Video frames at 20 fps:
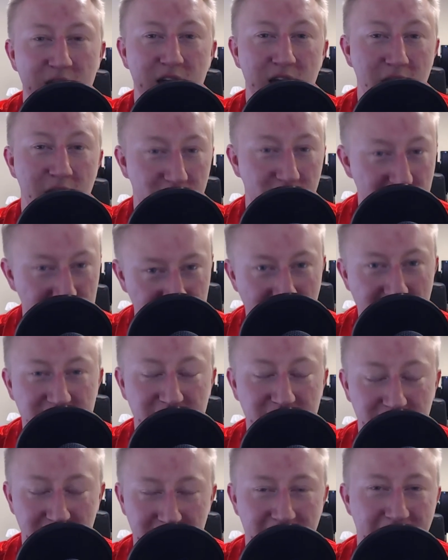In this case, it
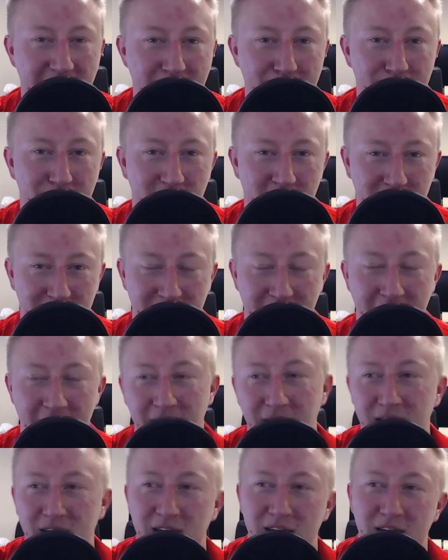didn't happen like that.
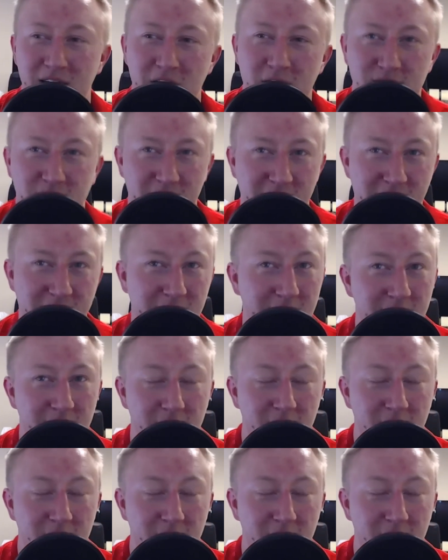It was like,